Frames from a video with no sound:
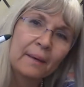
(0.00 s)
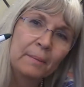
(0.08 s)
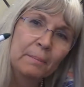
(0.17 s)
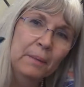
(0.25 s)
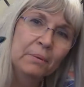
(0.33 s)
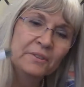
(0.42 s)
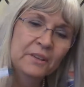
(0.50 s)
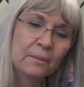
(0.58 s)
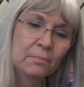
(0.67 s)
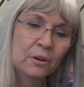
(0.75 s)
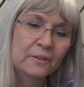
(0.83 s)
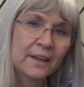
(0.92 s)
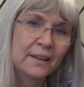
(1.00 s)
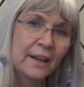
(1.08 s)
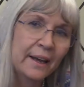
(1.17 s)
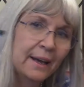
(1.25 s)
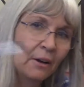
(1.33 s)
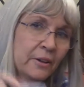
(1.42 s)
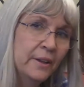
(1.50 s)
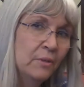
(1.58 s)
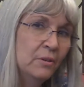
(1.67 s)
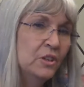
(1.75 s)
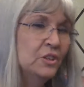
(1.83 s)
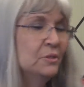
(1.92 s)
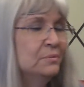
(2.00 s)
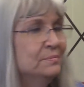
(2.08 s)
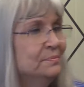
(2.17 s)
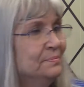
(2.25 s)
people see a book they'd like. How can they reach you?